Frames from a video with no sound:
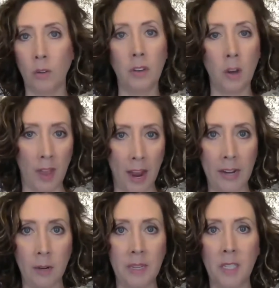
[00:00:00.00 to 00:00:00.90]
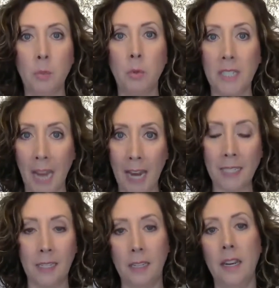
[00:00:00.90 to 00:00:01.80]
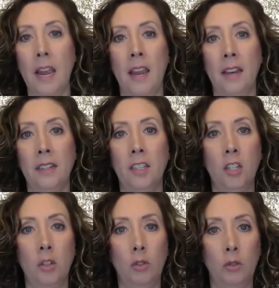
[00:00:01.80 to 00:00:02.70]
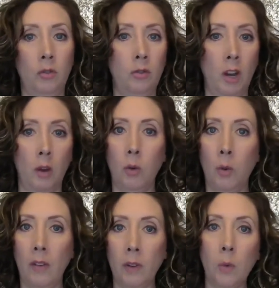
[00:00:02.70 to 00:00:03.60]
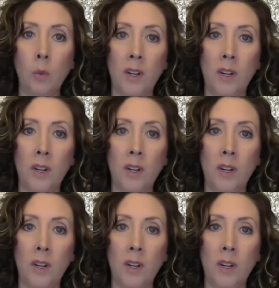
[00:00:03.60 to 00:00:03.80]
or that item is protected, and whoever